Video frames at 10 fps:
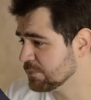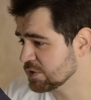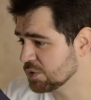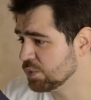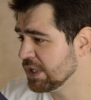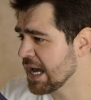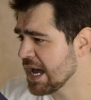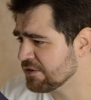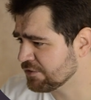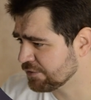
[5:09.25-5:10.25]
So we
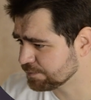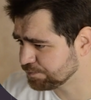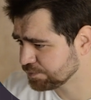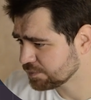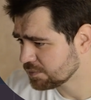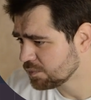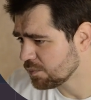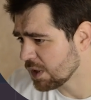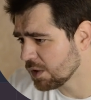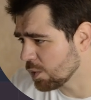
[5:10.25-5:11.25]
have
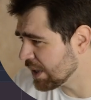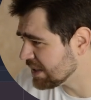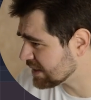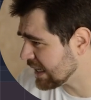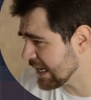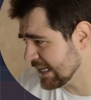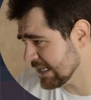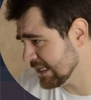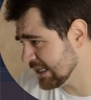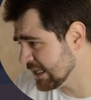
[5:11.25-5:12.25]
quite
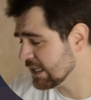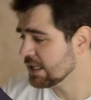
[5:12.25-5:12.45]
a